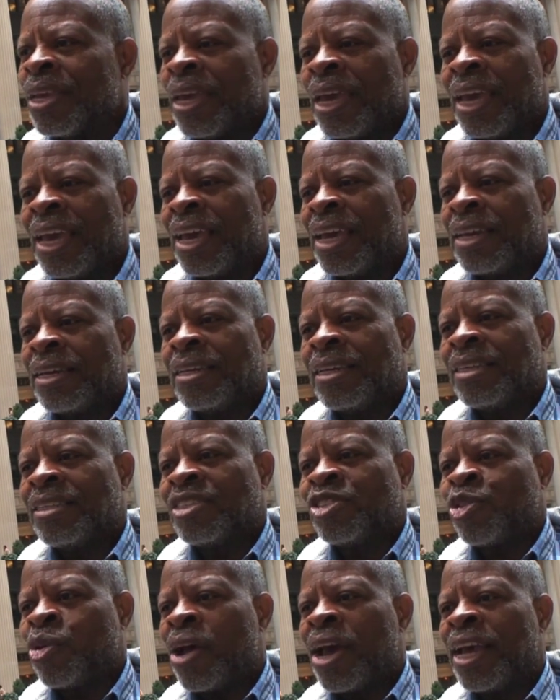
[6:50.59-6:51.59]
and
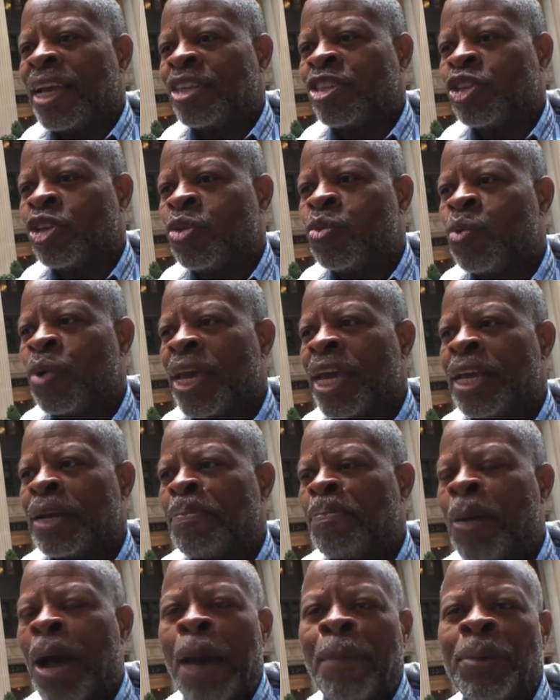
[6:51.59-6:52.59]
trying to win
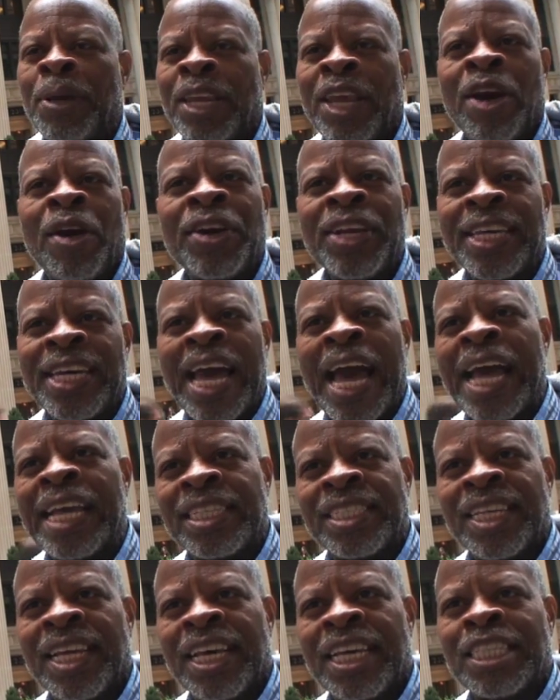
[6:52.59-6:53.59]
popularity
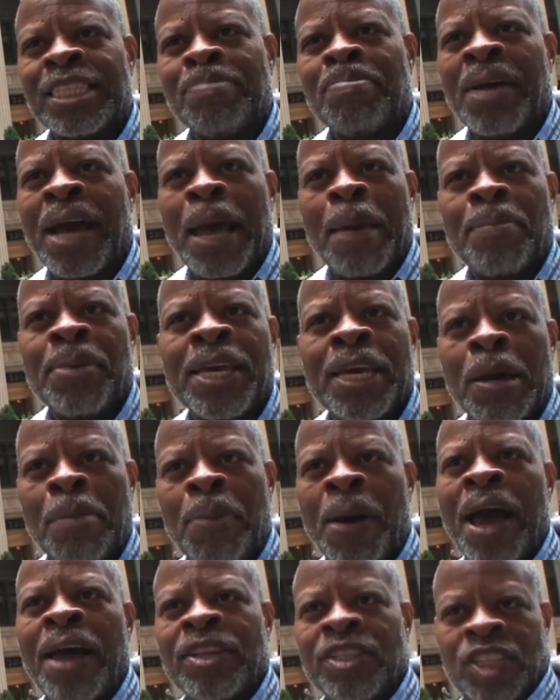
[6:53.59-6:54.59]
contests by being a
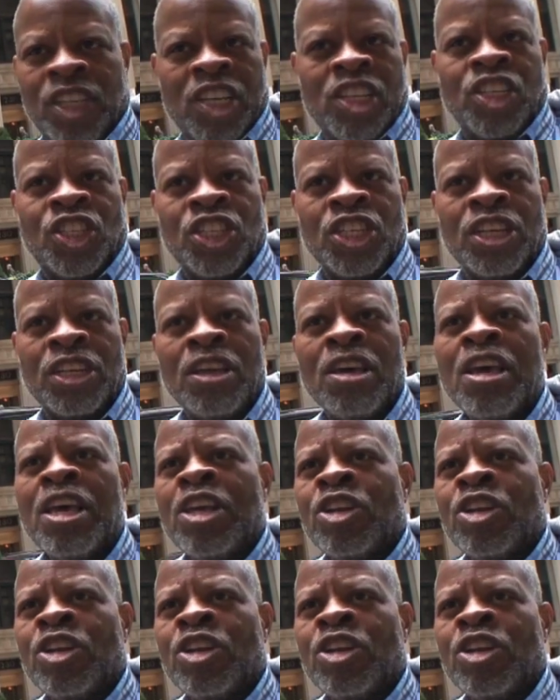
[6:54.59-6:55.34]
politician,